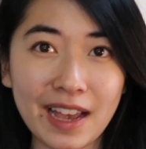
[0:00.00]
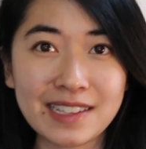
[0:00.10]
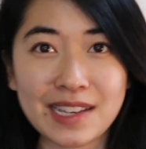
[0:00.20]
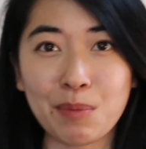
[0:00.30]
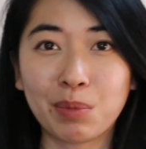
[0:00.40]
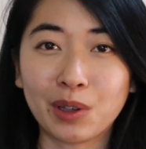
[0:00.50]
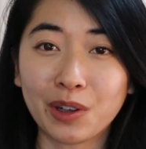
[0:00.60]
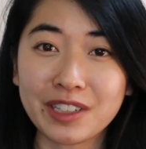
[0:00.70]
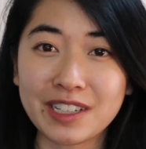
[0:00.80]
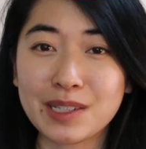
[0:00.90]
As
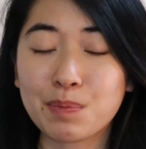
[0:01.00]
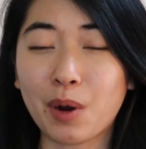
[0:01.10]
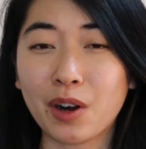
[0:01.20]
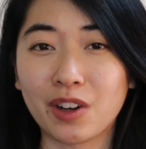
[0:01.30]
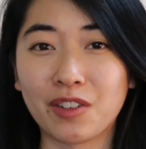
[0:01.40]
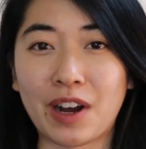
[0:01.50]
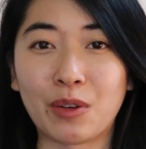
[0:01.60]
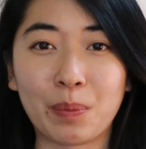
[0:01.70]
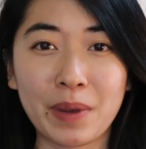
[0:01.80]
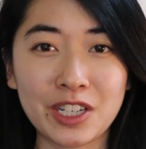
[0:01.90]
employees, part of
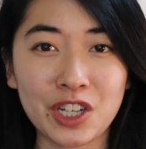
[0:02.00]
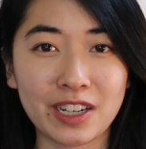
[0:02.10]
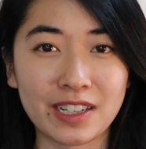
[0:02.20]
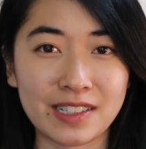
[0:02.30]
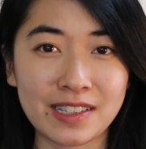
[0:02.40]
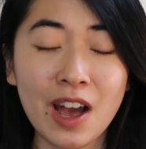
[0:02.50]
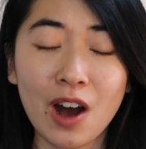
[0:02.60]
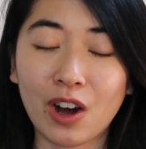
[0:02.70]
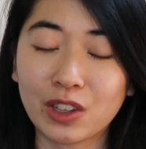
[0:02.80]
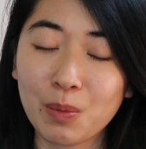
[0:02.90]
our paycheck is
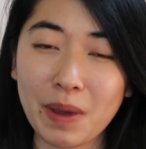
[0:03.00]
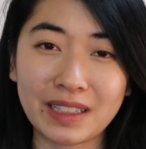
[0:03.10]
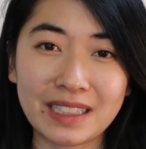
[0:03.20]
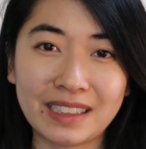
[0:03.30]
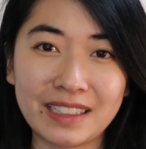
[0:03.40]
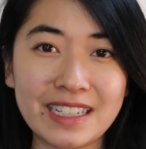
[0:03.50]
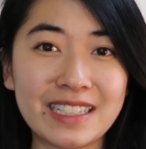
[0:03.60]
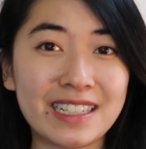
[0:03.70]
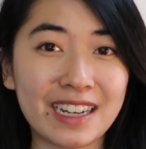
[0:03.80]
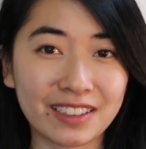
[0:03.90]

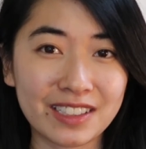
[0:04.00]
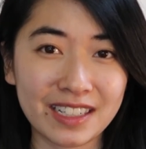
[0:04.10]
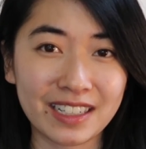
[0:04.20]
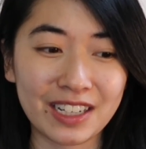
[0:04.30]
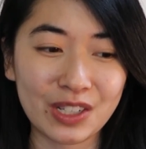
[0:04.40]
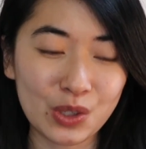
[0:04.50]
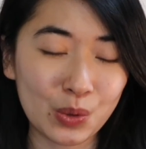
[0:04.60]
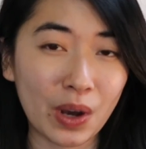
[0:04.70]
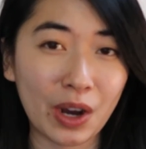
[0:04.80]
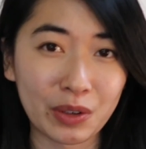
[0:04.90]
automatically deducted
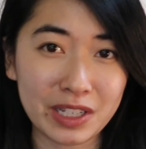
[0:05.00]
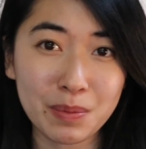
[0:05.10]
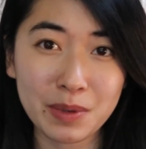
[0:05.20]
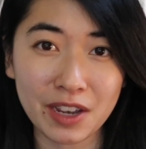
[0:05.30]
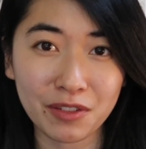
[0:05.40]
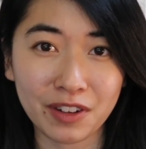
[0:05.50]
into our EPF